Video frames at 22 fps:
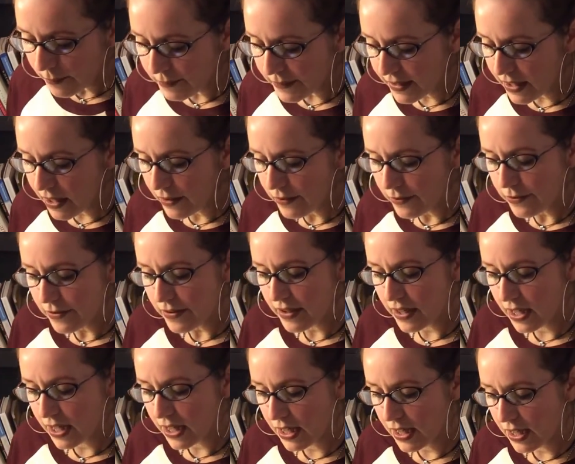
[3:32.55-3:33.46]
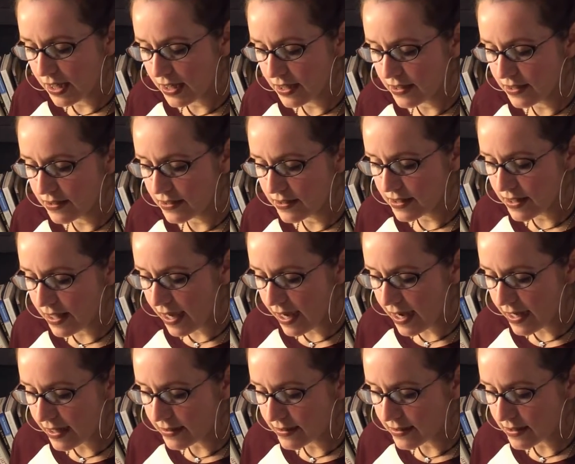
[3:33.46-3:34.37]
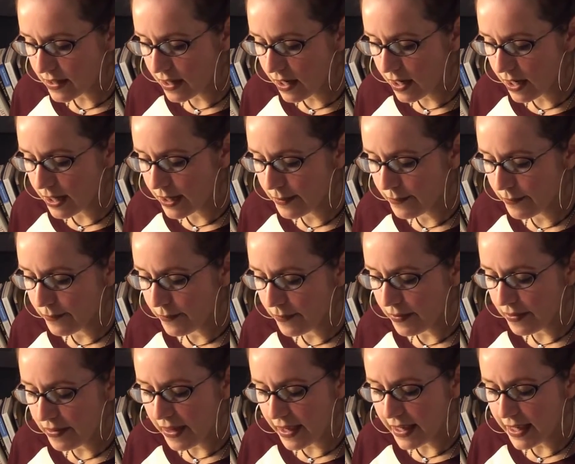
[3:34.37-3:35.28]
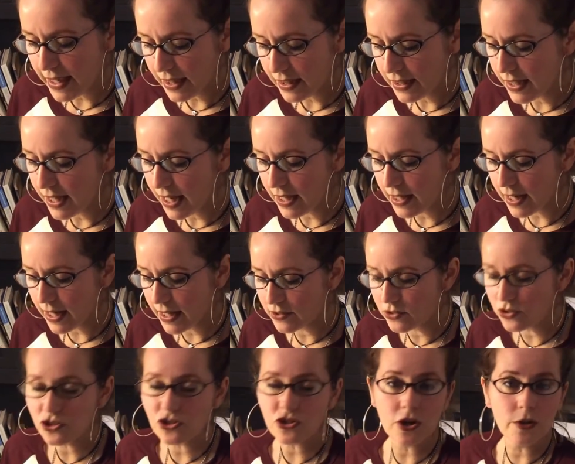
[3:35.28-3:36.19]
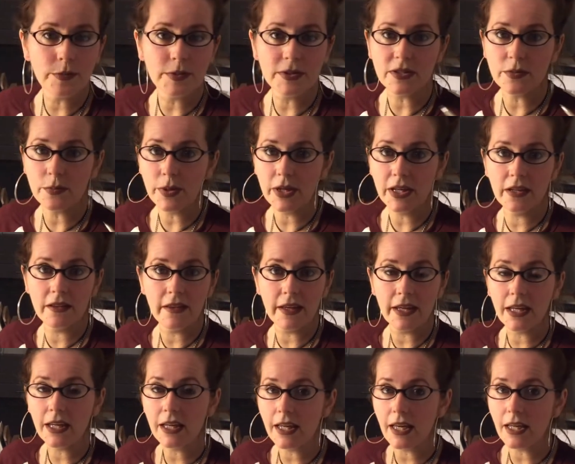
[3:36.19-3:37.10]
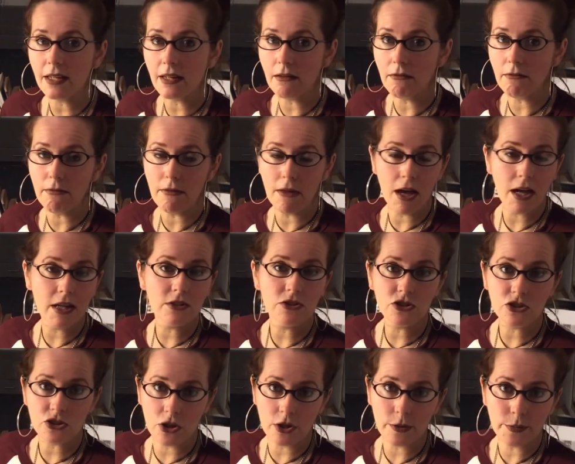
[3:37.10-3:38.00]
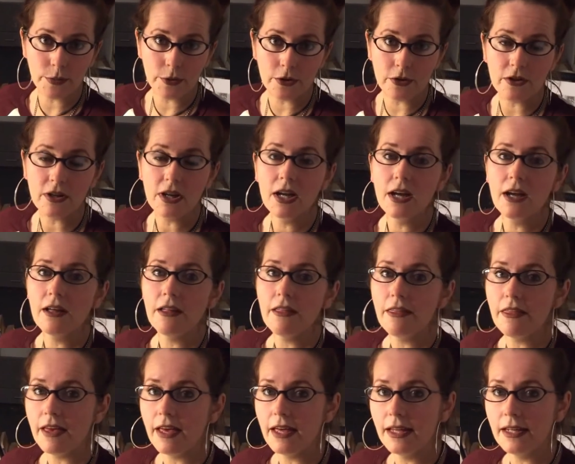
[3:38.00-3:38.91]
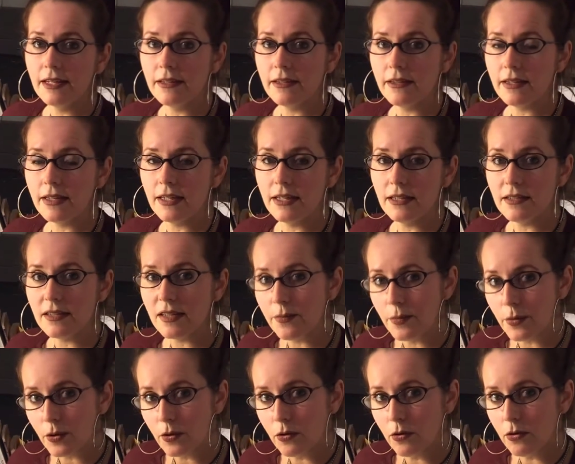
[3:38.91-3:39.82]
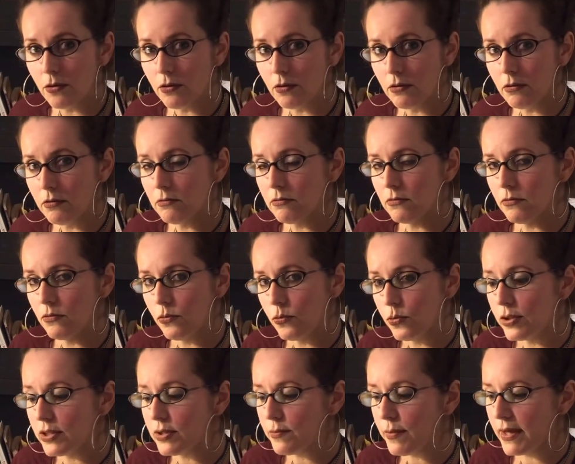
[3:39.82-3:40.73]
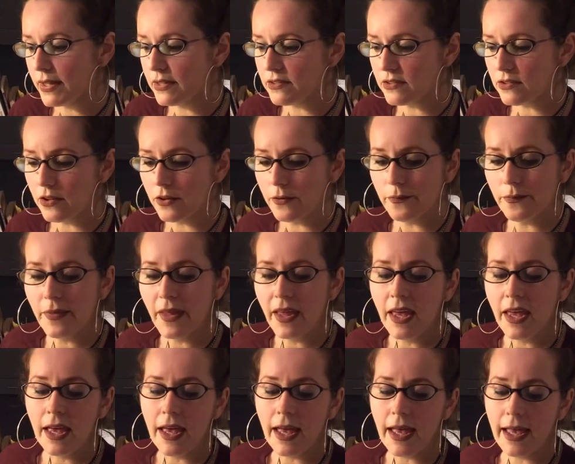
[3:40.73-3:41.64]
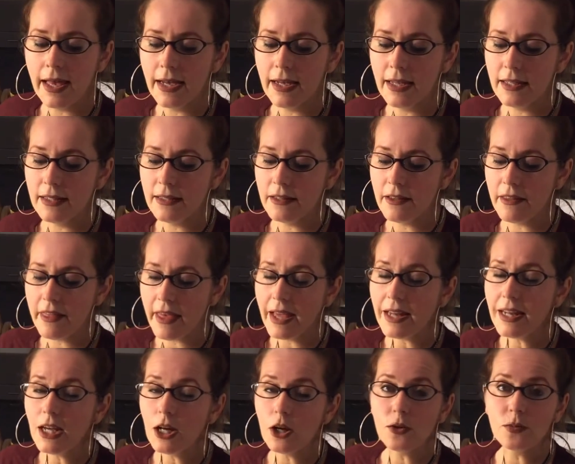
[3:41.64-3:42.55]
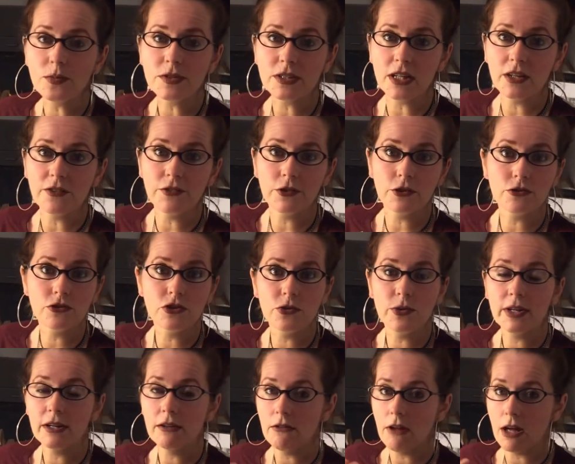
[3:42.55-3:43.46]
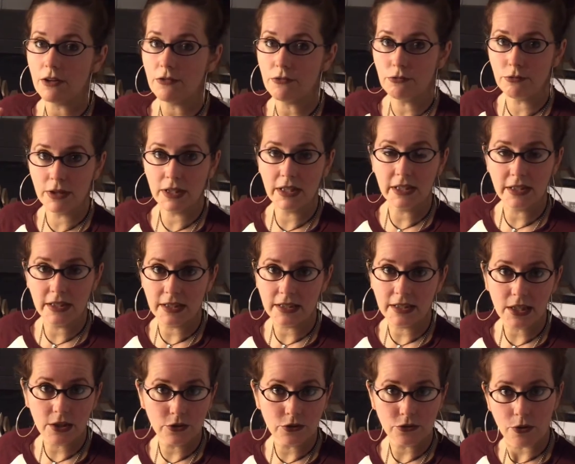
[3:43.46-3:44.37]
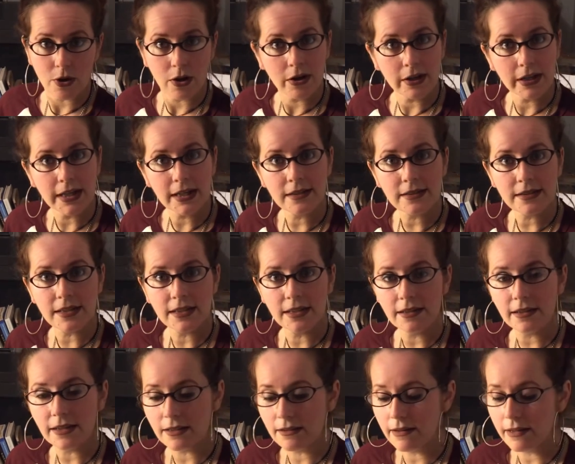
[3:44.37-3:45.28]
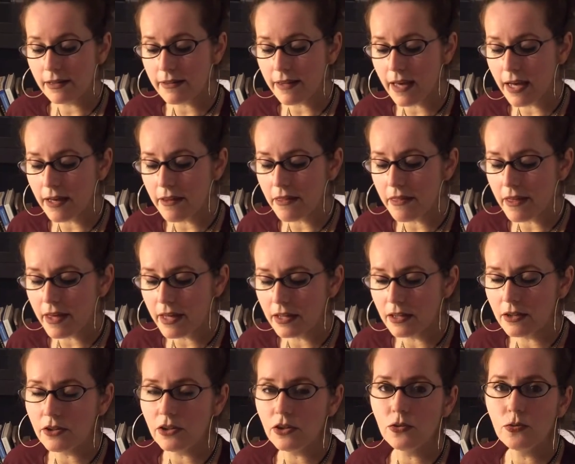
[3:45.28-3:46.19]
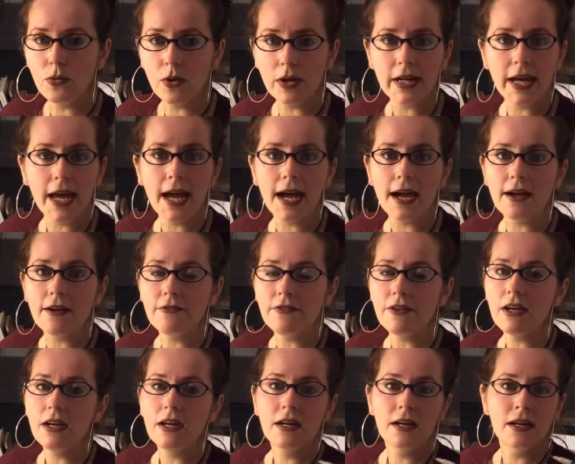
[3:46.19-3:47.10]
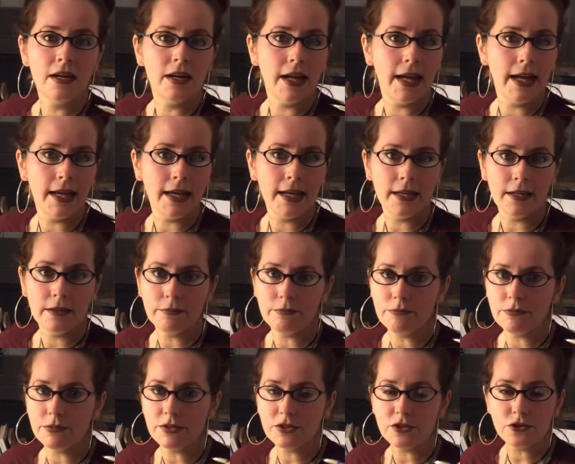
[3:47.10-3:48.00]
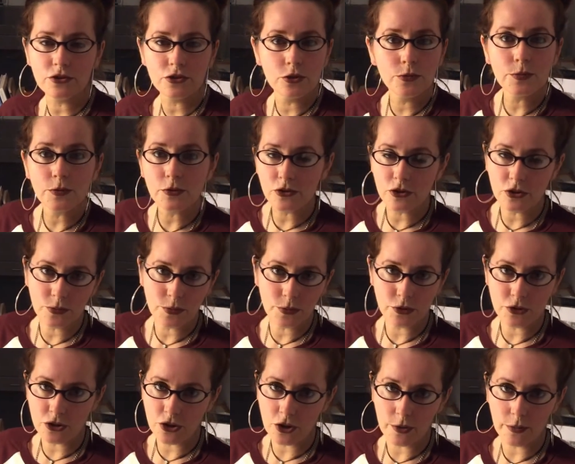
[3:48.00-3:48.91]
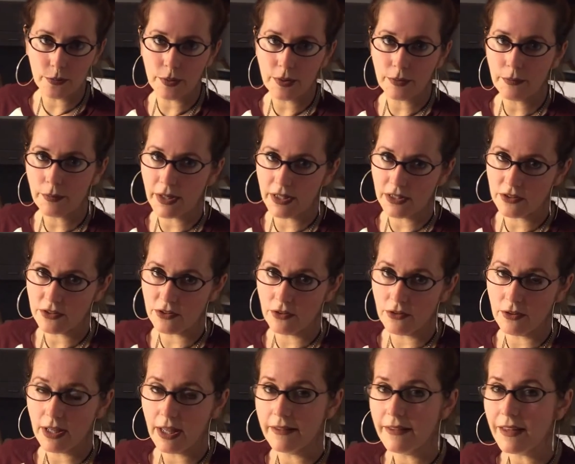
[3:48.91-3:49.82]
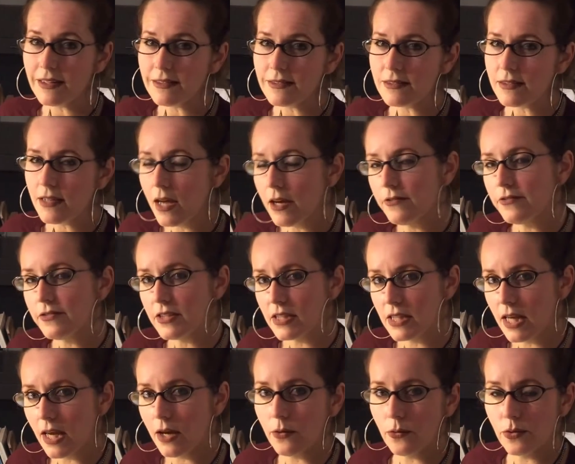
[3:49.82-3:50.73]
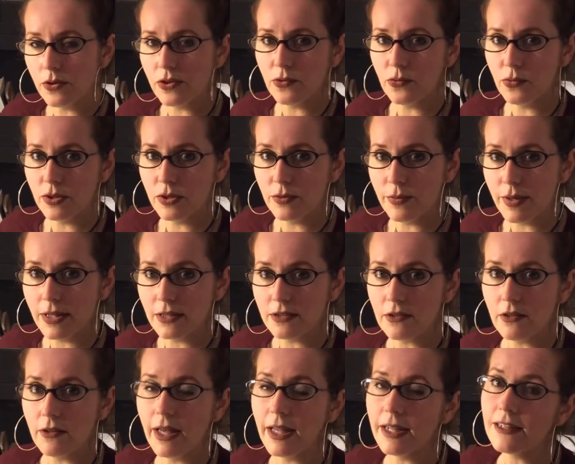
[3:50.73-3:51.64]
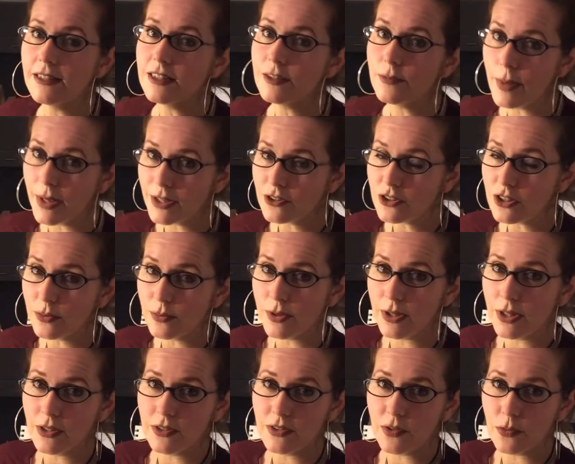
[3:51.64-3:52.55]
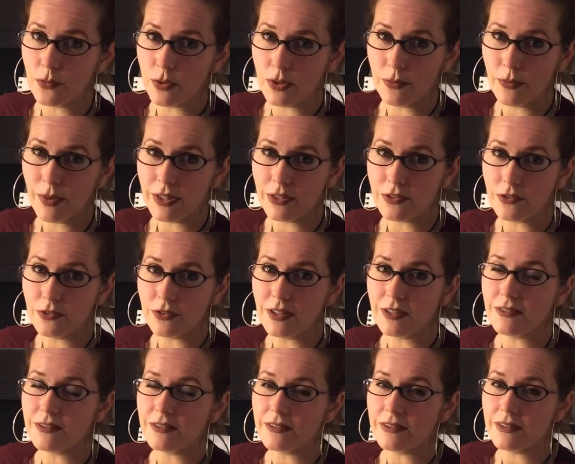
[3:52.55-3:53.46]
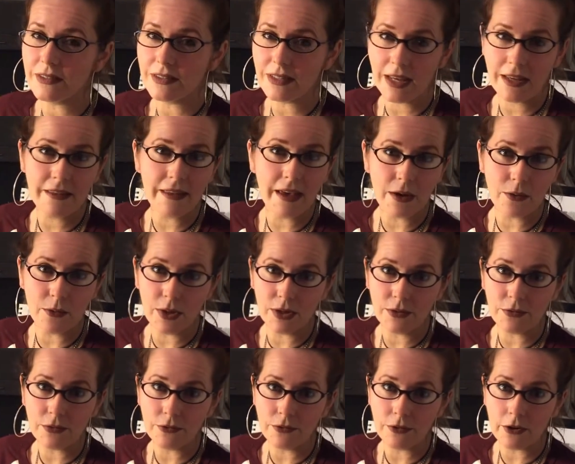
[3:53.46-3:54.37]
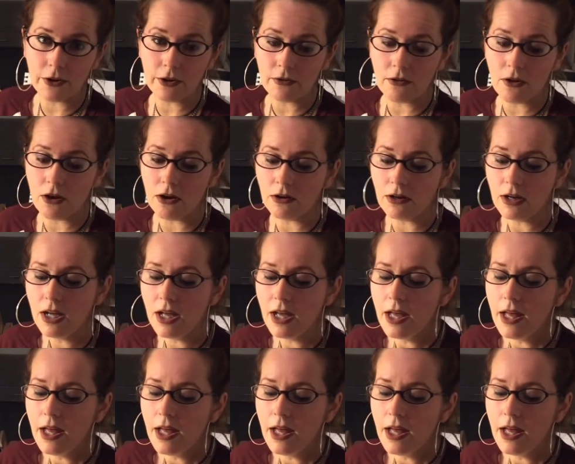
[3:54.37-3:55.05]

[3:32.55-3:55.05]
The other thing is that they can get as sharp as a pin. They can get a lot sharper than the typical wooden pencil, and that helps if you're doing a lot of really detailed drawings, anything like that. Then you want to have a super sharp pencil, and that's tough to get with the wooden pencil, and especially because the wooden pencil doesn't stay that way for very long.